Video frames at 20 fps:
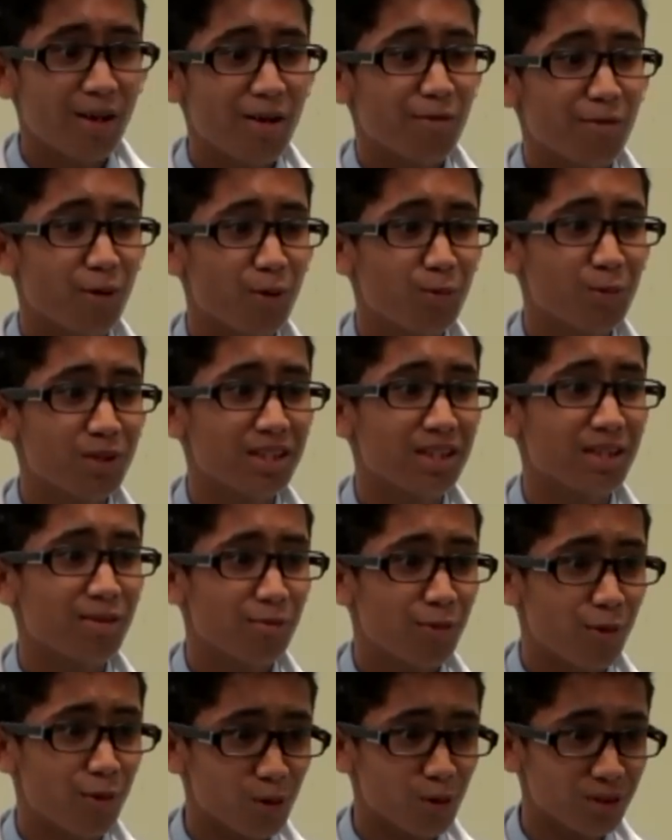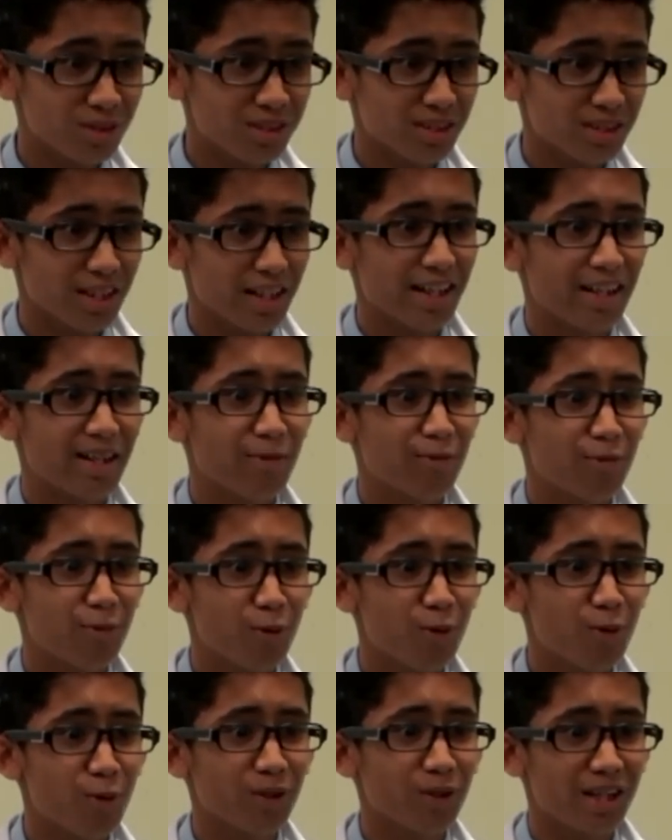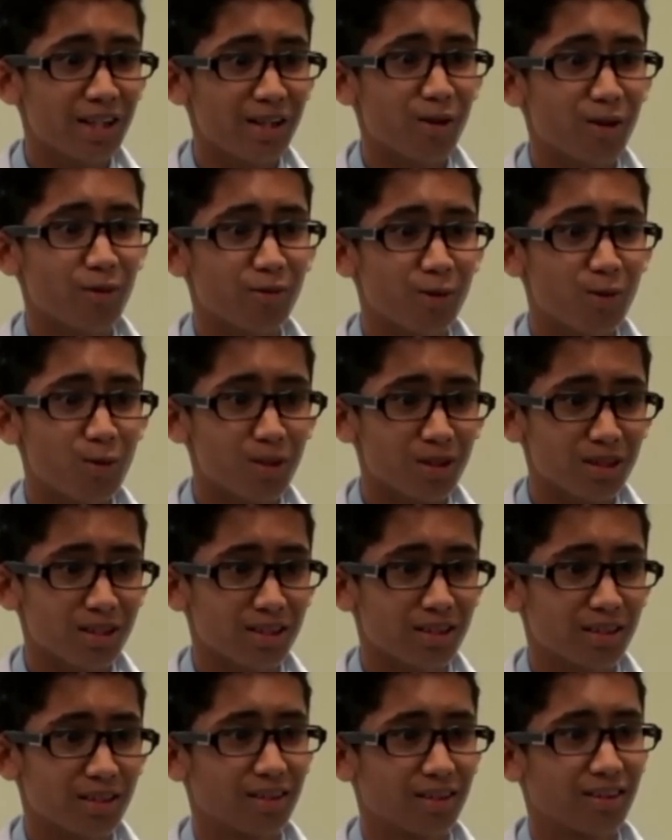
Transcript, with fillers: from which it falls and the flow rate of the water.